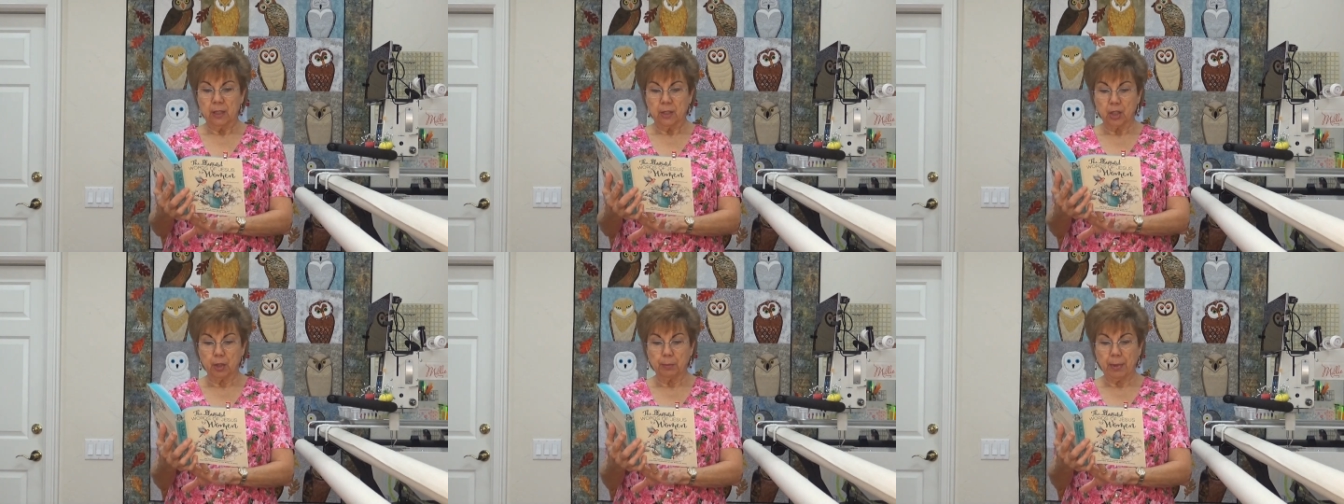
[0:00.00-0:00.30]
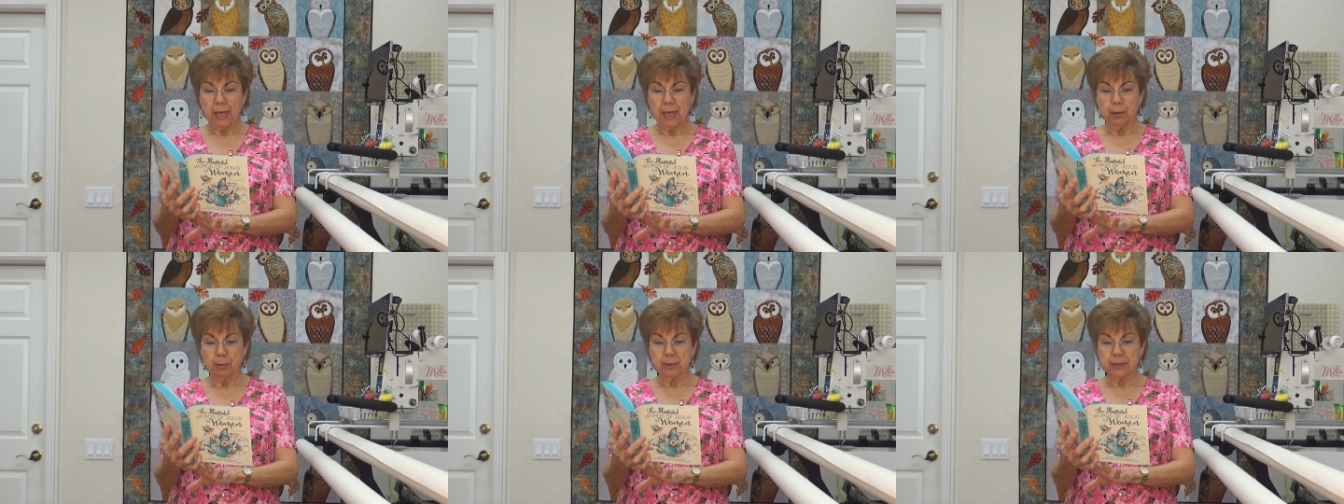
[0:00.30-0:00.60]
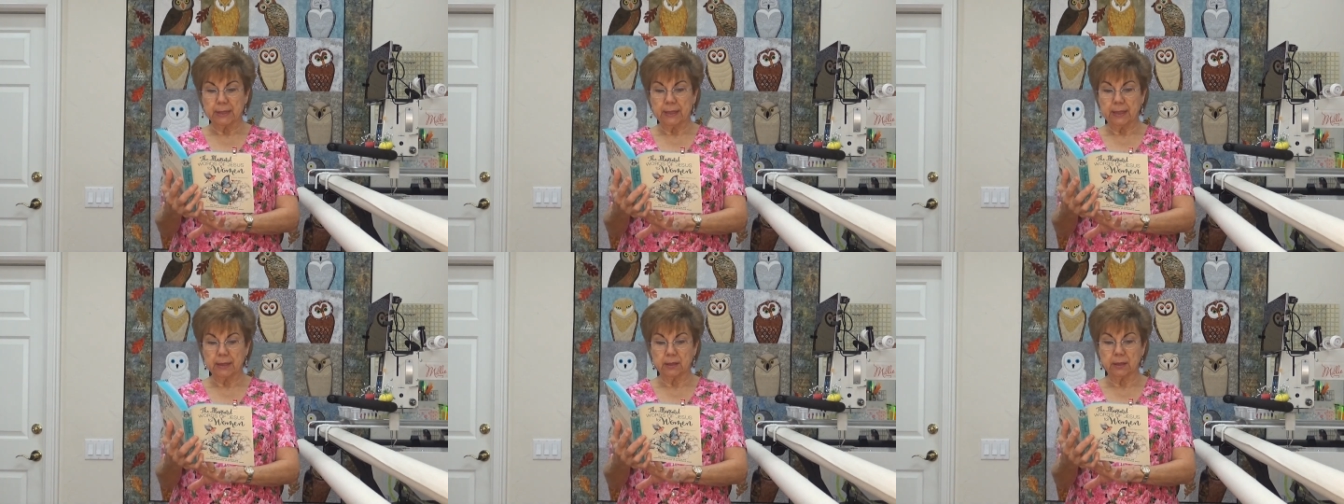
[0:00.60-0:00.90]
The Bible
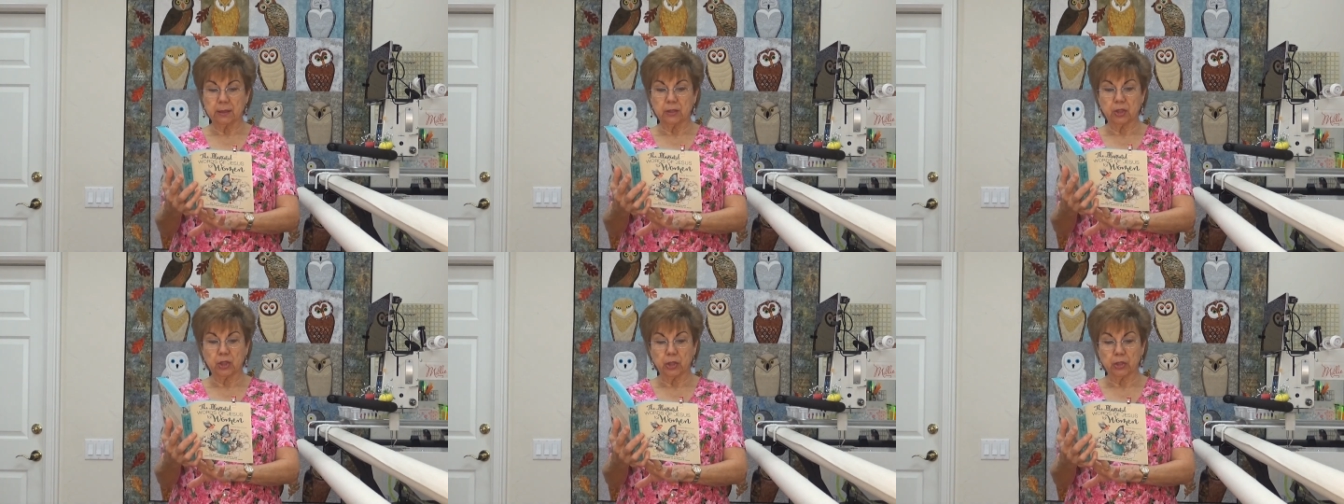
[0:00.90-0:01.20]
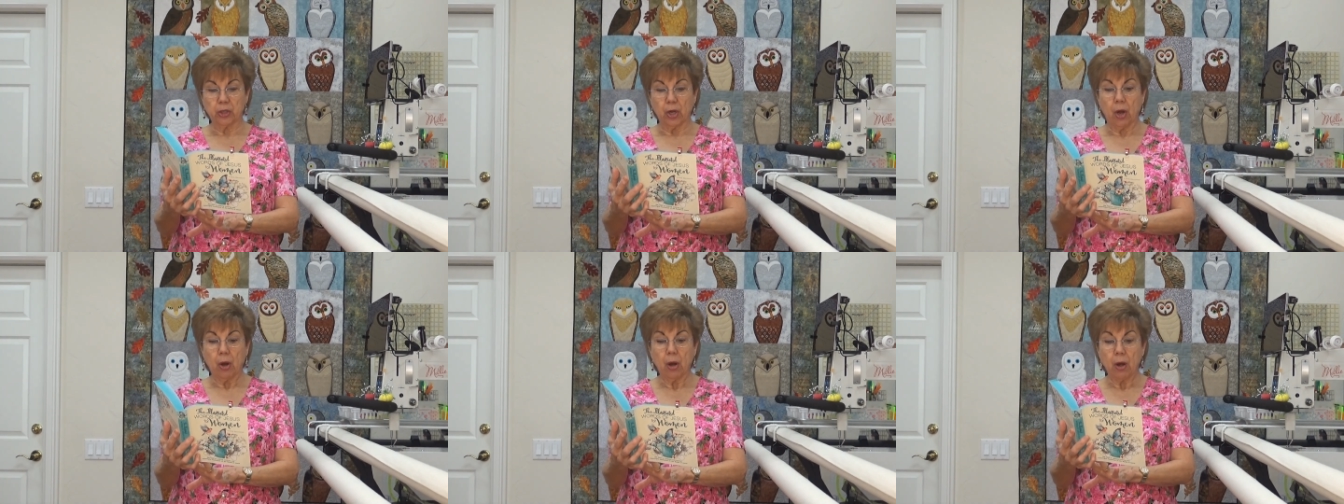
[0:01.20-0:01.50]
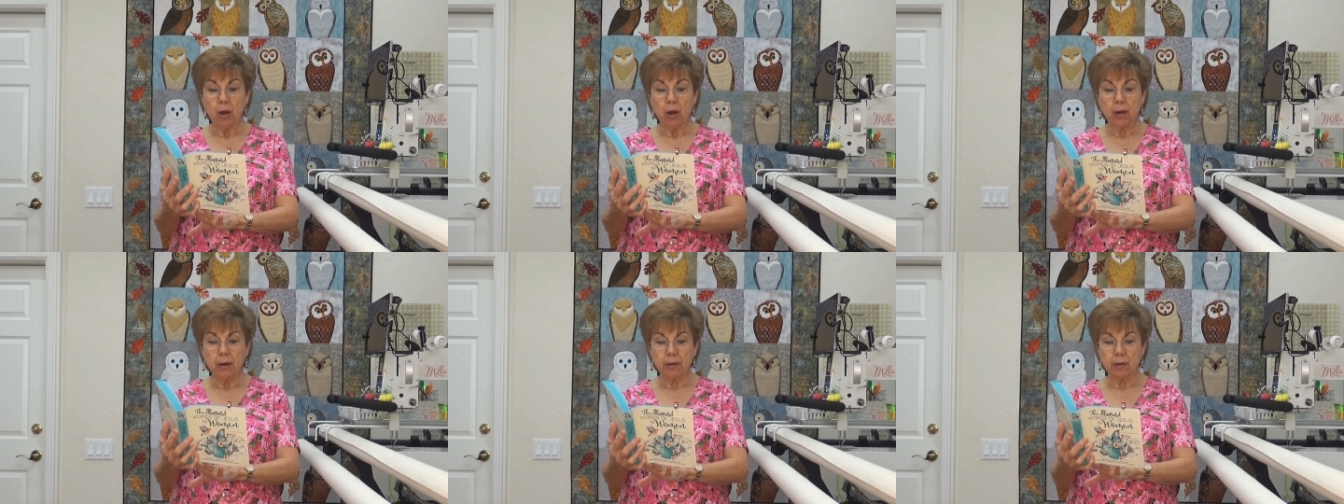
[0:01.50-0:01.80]
tells us to
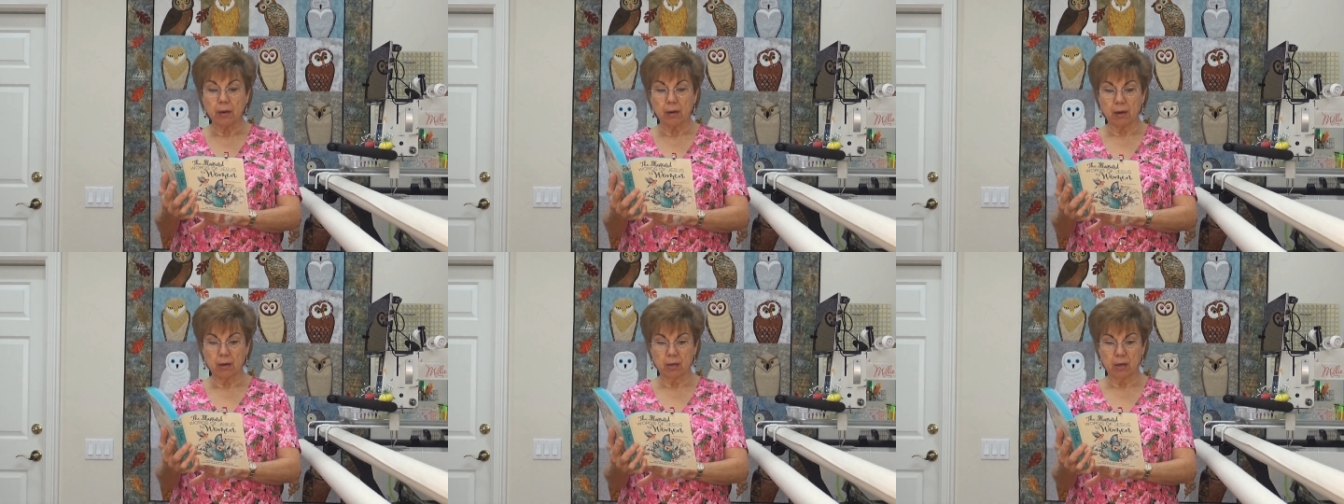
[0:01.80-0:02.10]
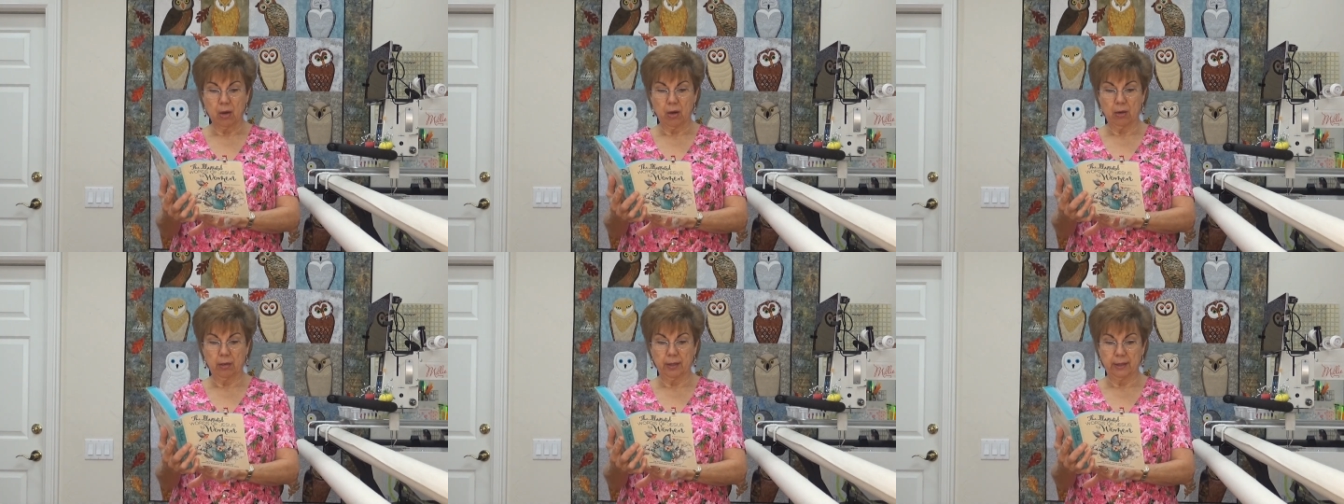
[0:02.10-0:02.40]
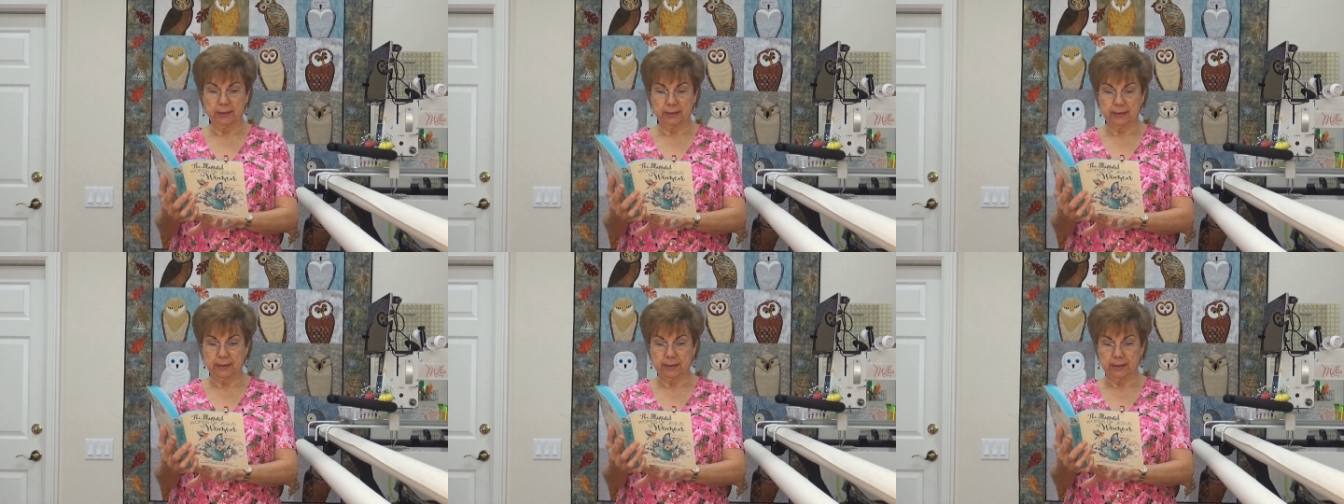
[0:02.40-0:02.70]
guard our
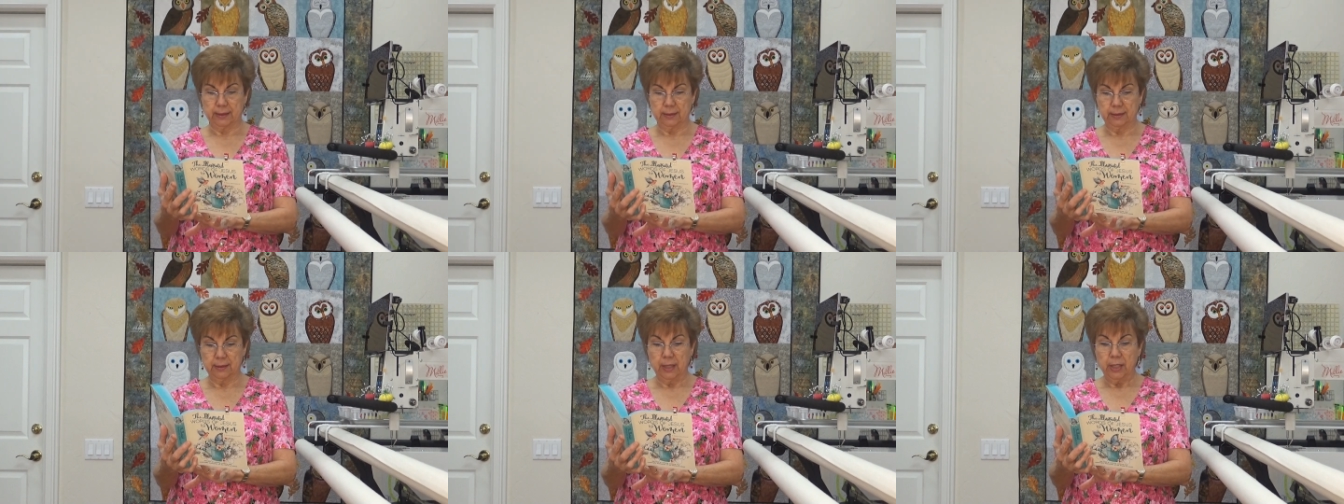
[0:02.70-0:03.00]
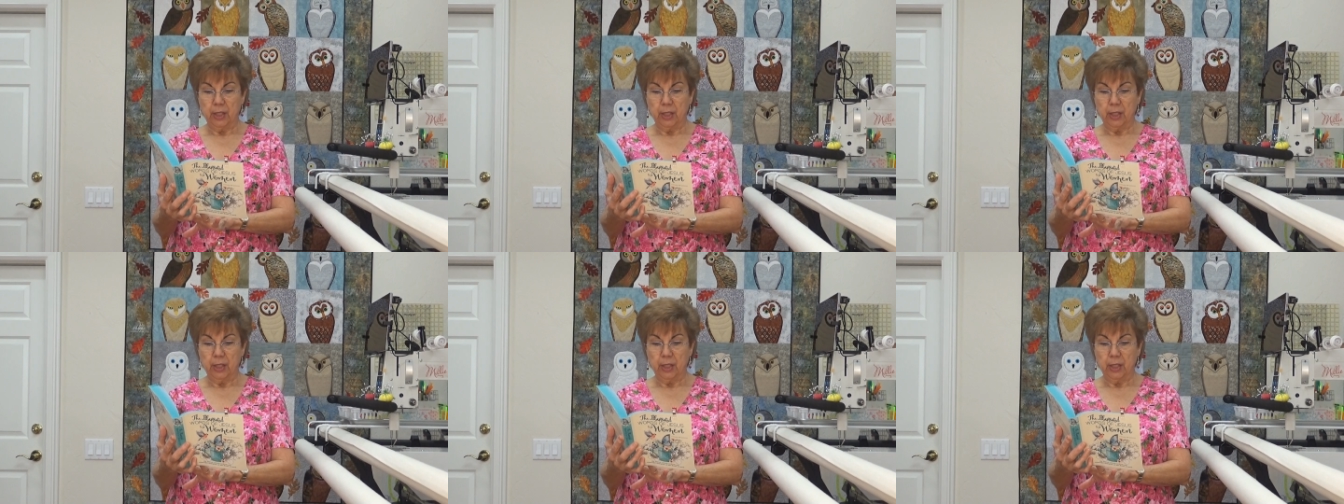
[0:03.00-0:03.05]
hearts